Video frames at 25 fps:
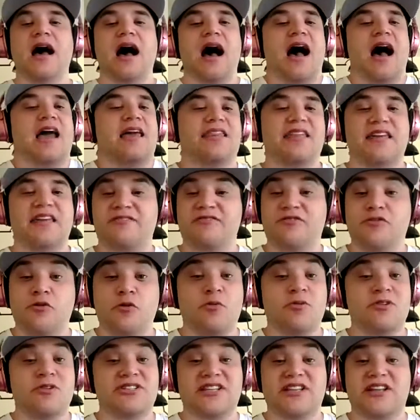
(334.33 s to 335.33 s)
I think
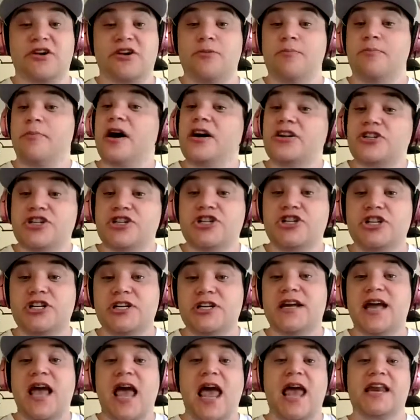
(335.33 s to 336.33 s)
4 is a little much,
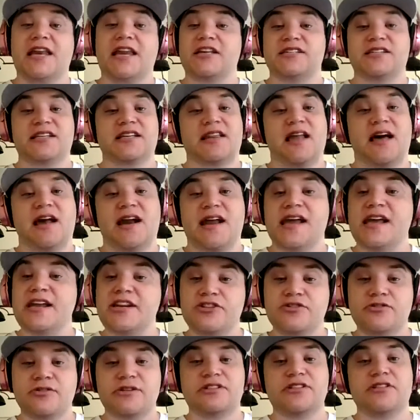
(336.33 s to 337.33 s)
and you see a lot of
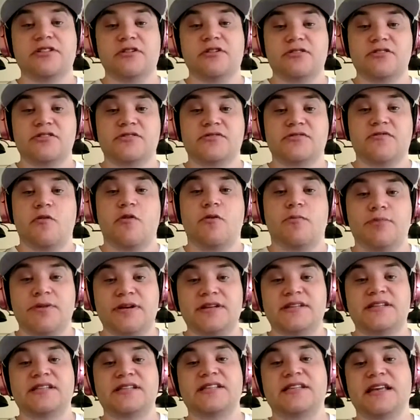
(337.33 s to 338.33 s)
injuries in those 4
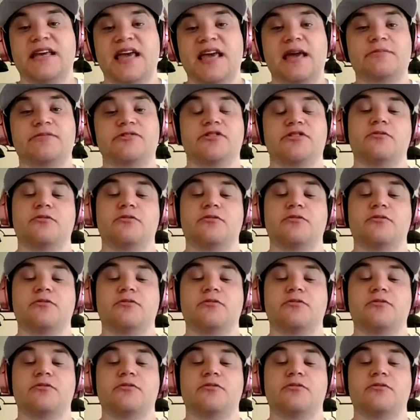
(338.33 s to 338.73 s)
preseason games.